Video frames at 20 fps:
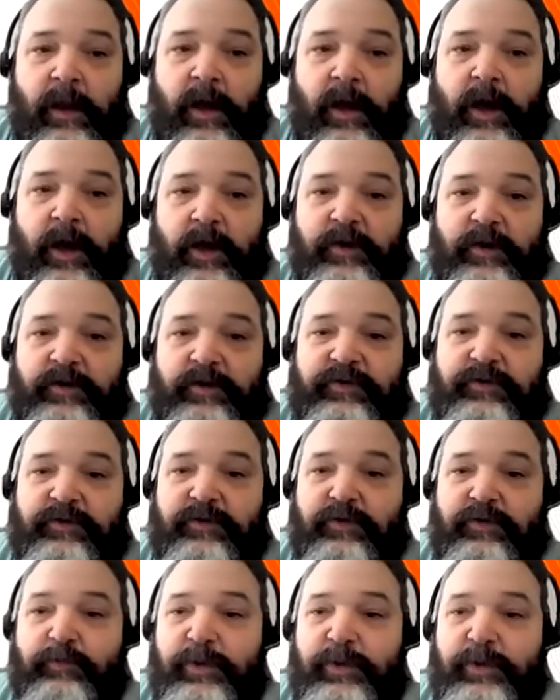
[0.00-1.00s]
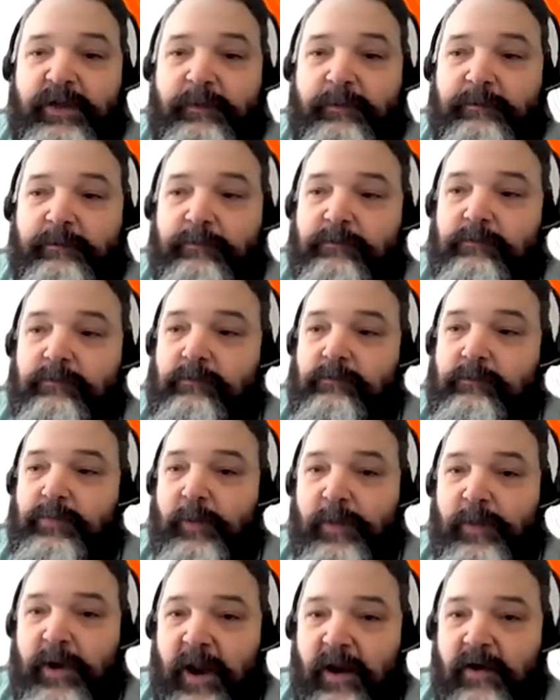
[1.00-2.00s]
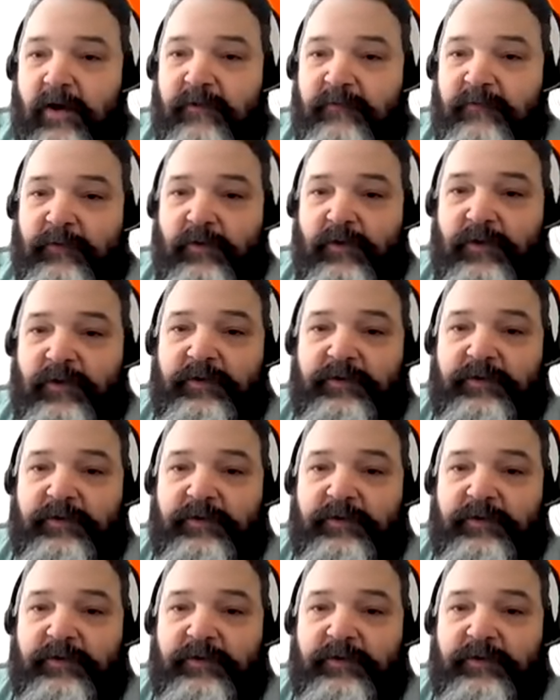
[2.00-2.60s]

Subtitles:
To be prepared for